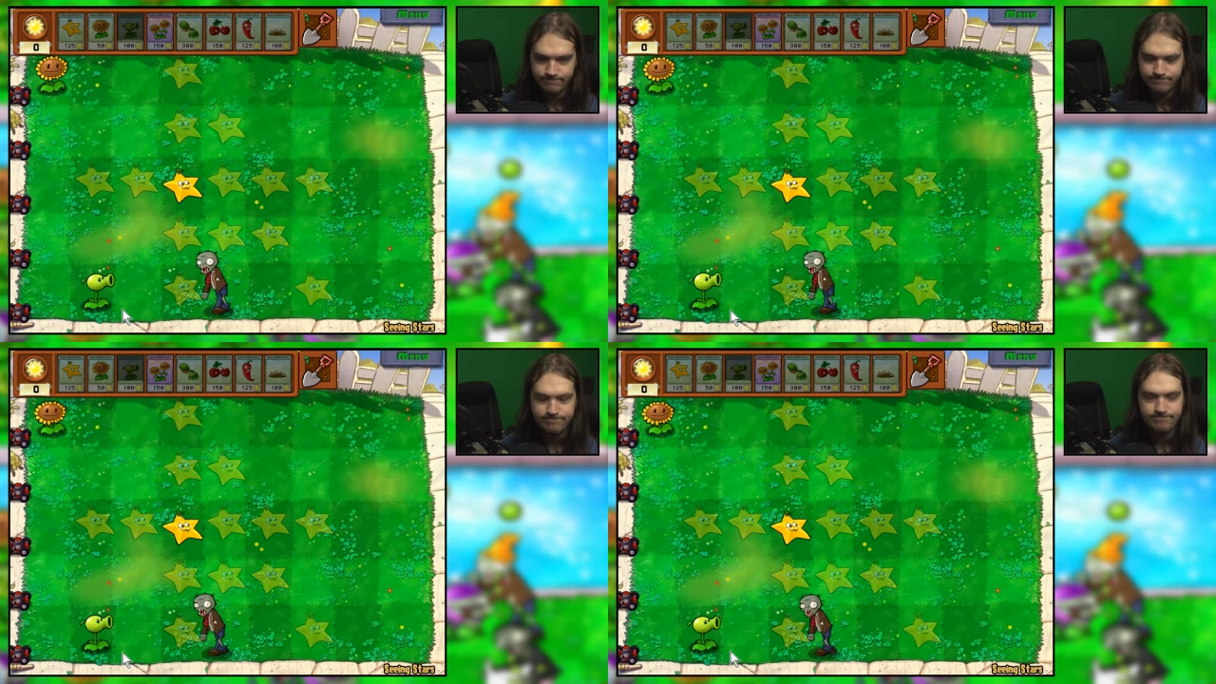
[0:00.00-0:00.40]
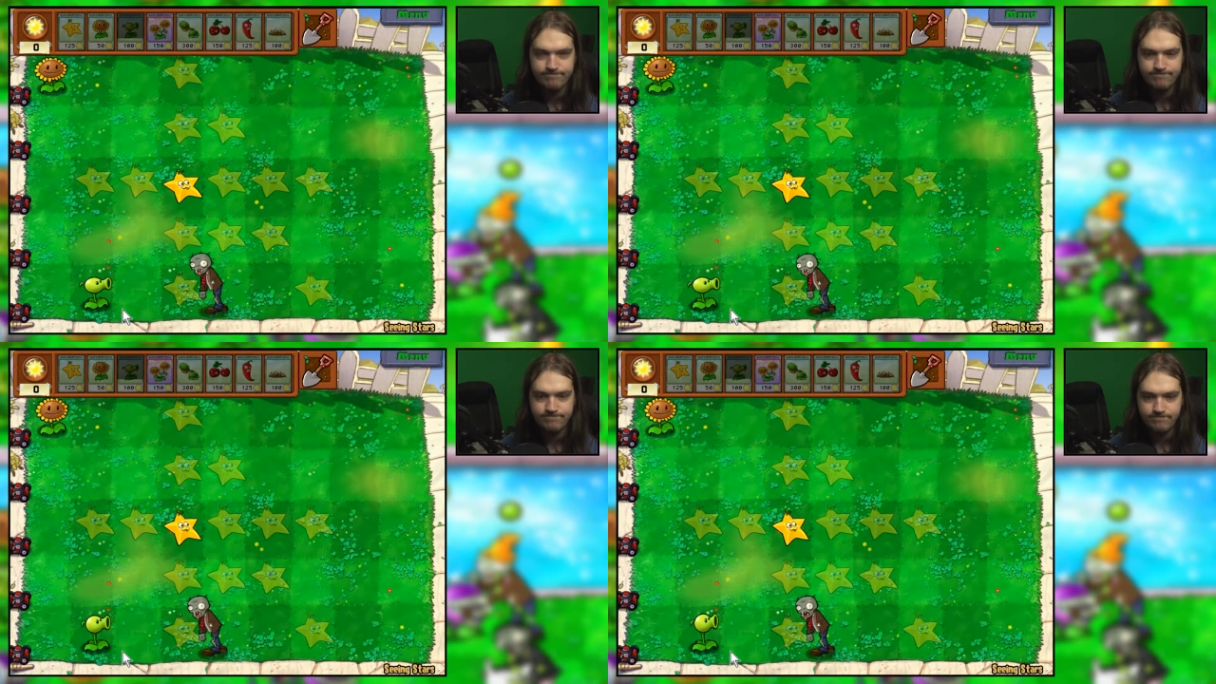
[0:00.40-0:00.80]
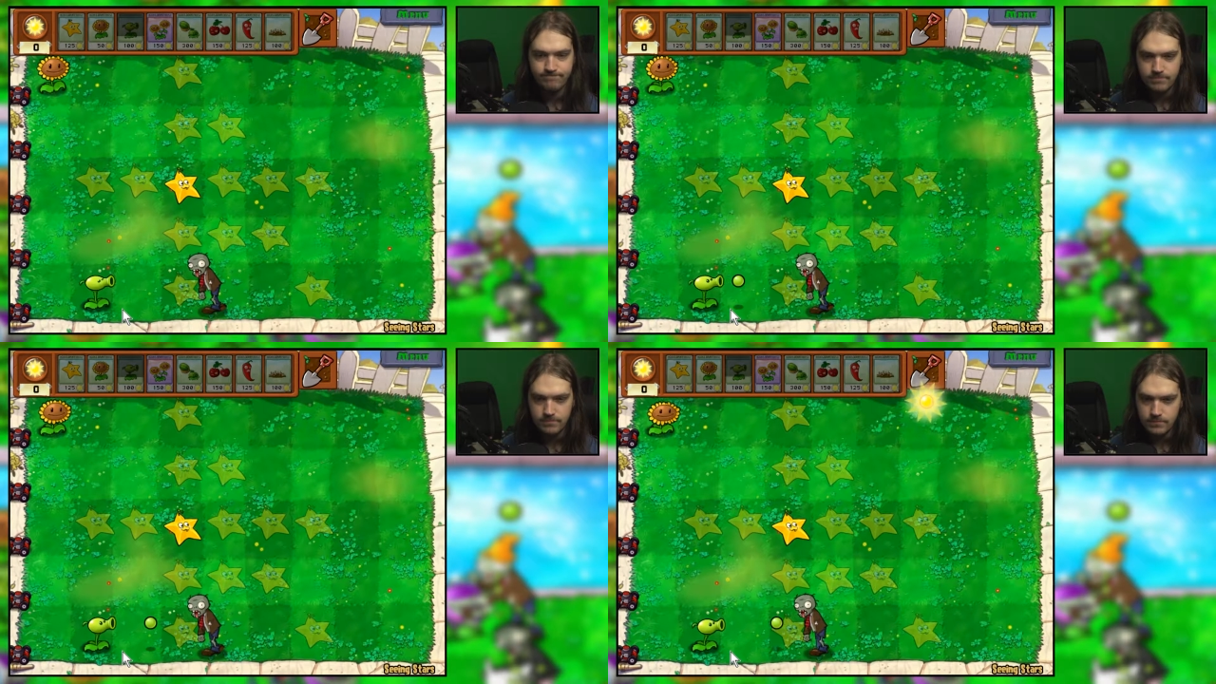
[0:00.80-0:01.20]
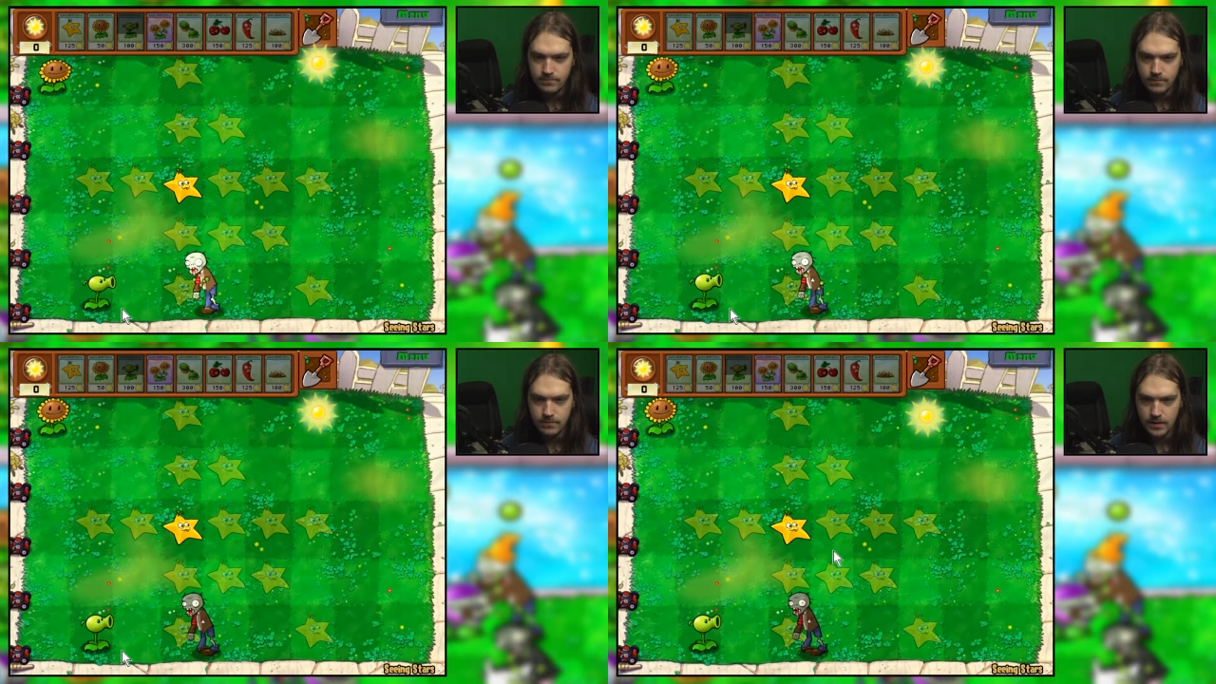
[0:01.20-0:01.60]

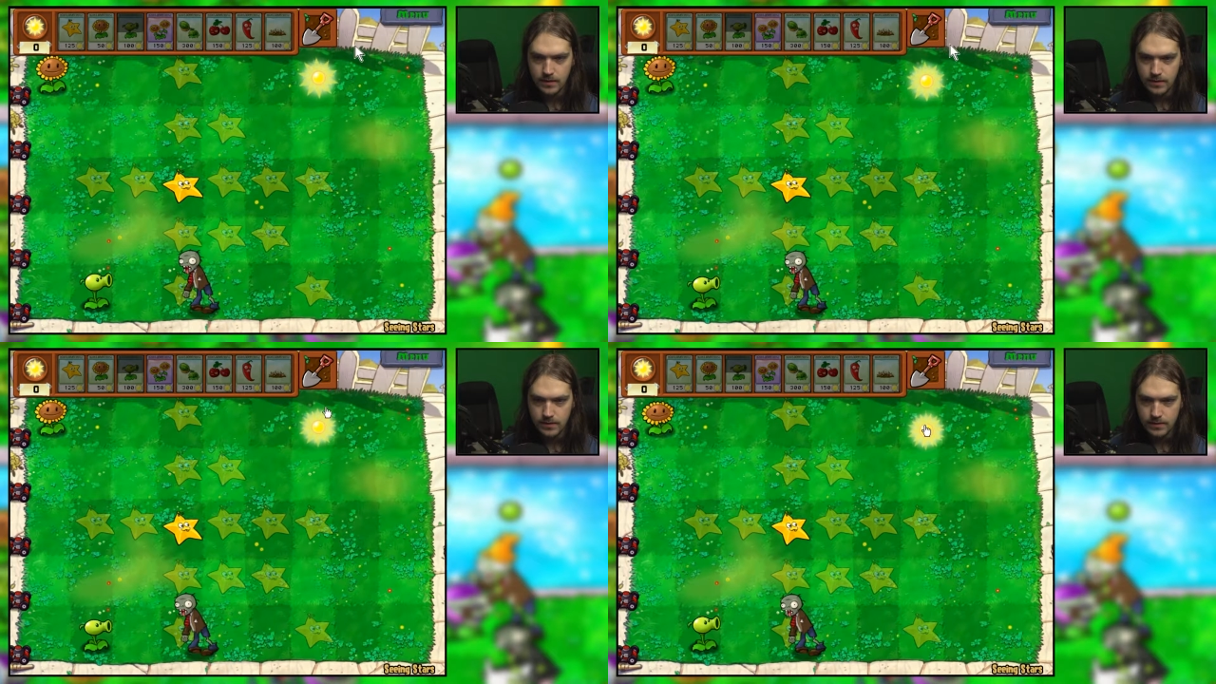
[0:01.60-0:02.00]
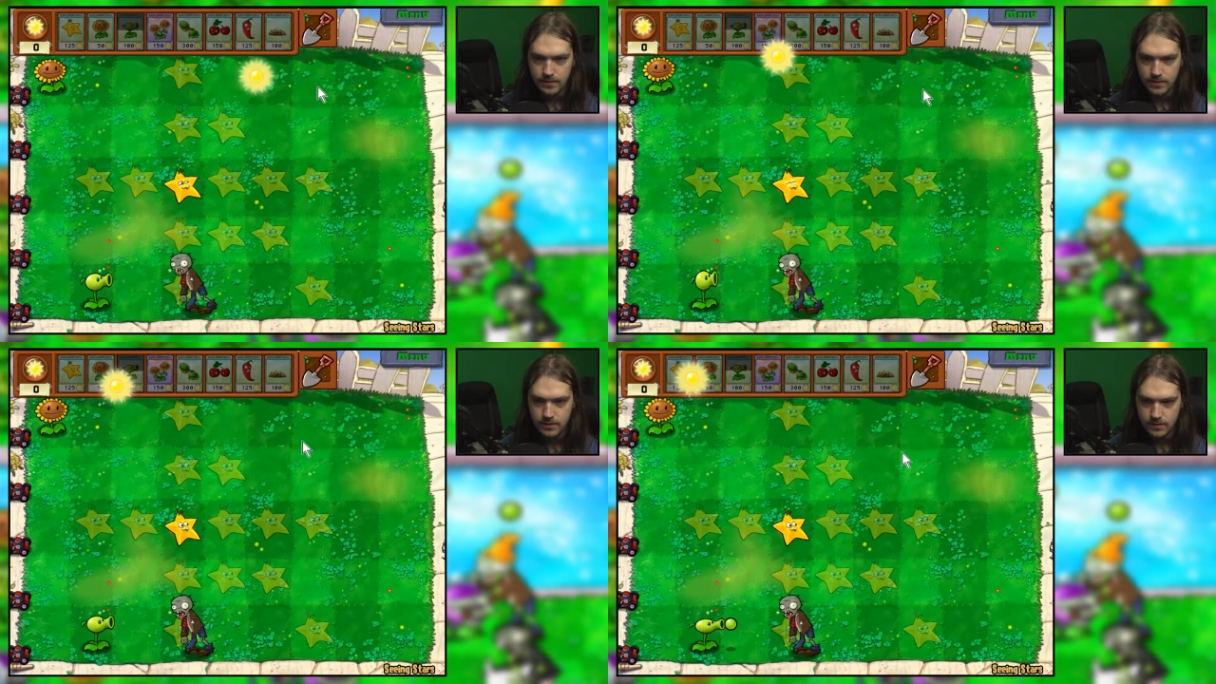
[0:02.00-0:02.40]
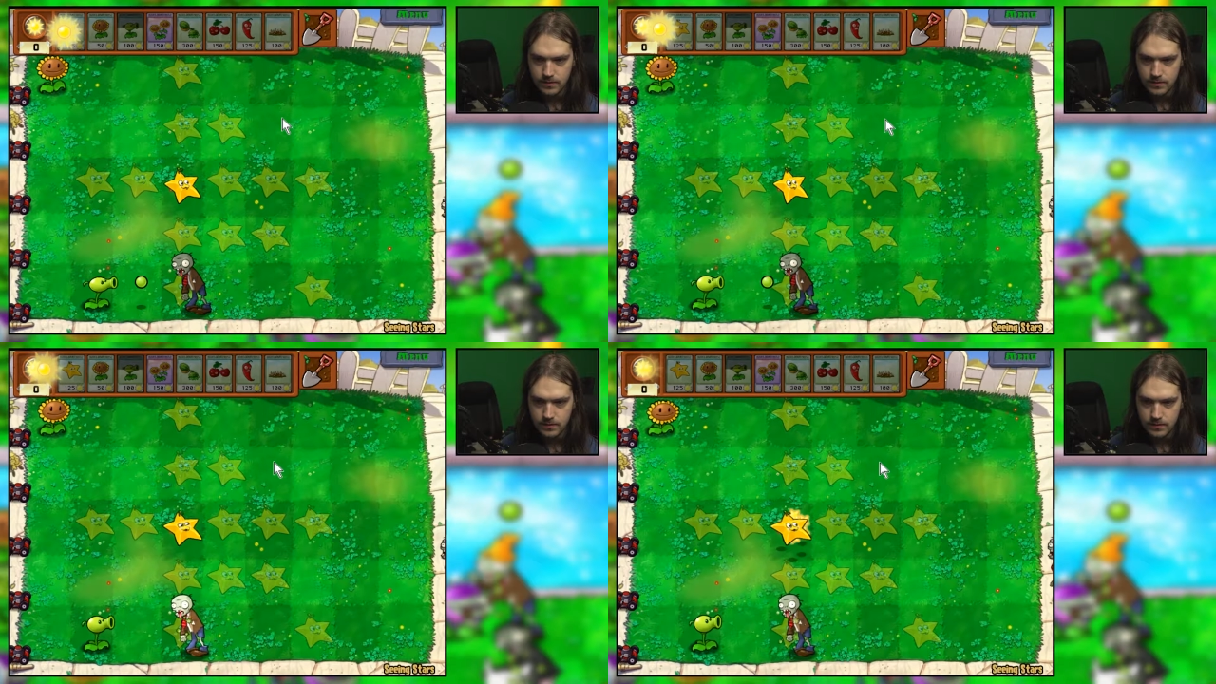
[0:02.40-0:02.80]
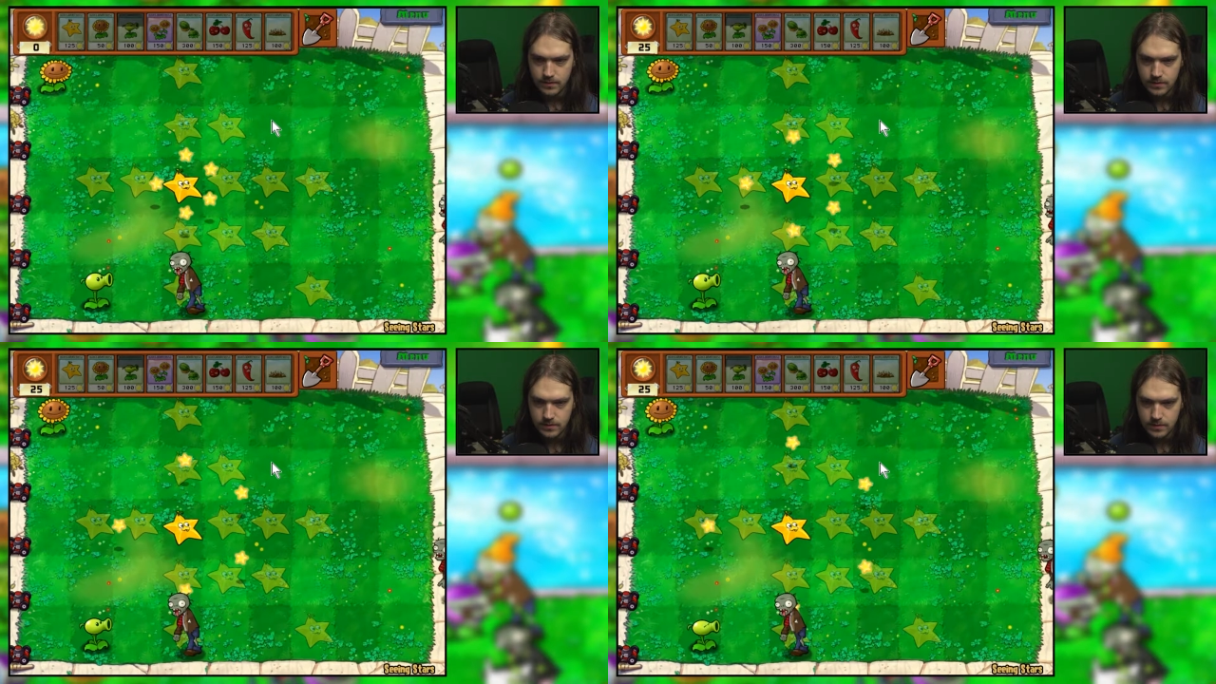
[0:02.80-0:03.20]

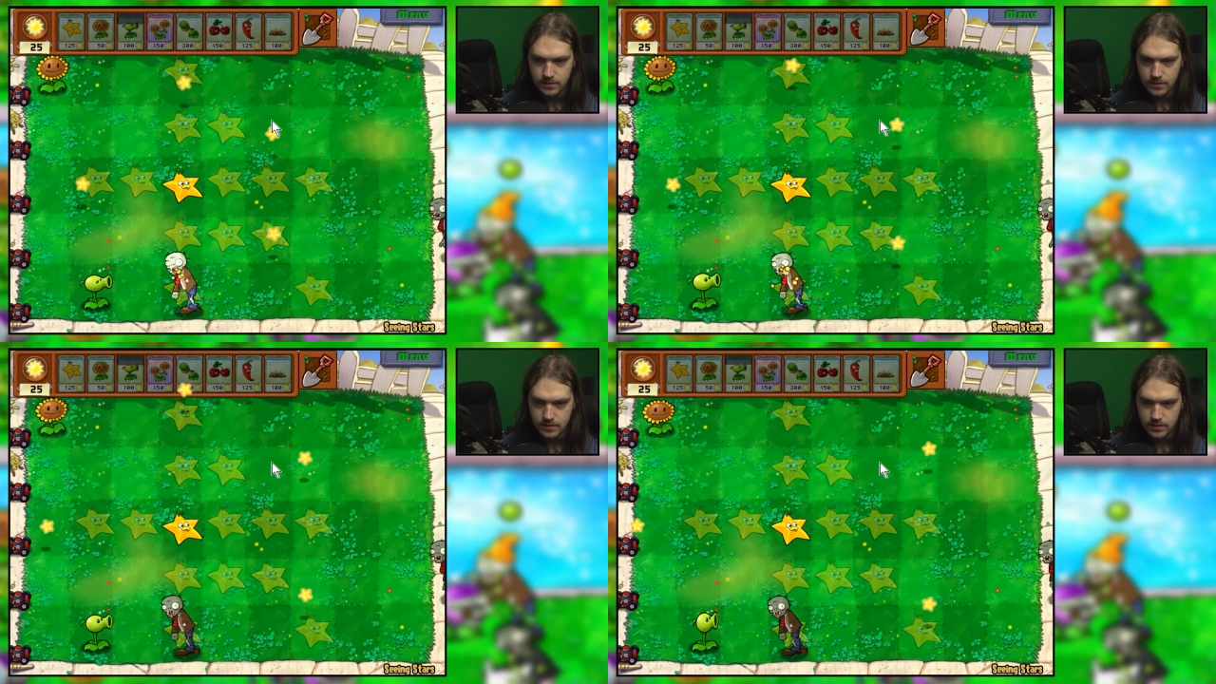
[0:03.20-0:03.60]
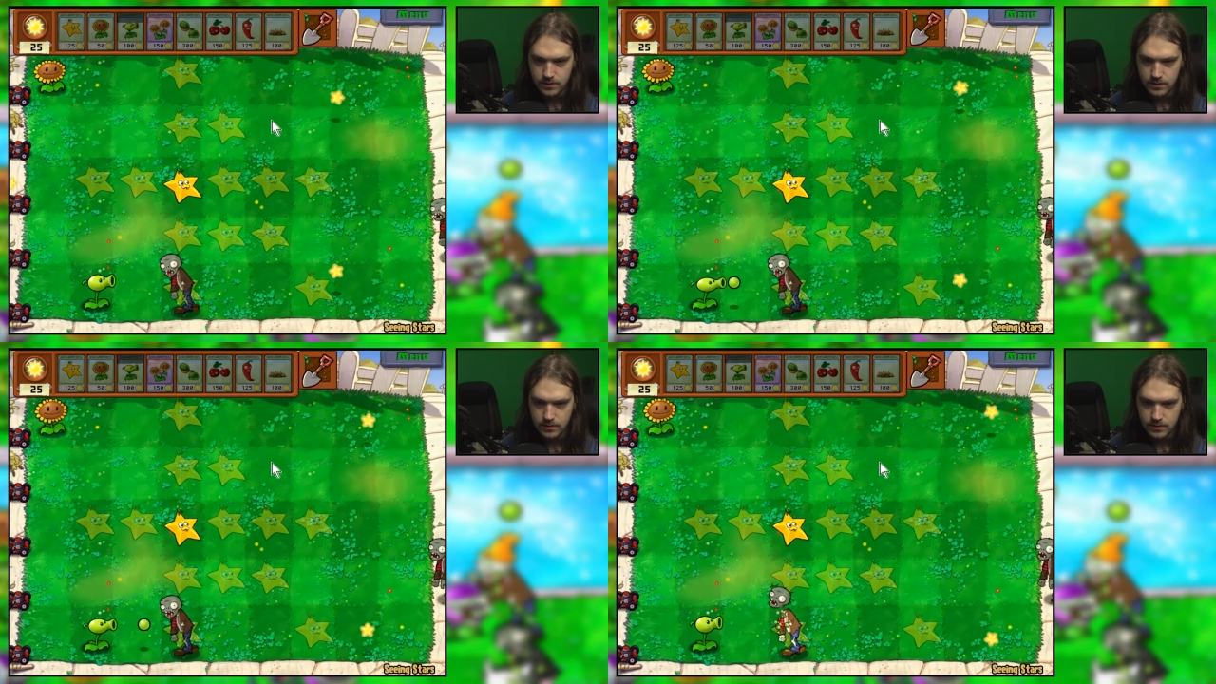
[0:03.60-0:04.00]
(no one is talking)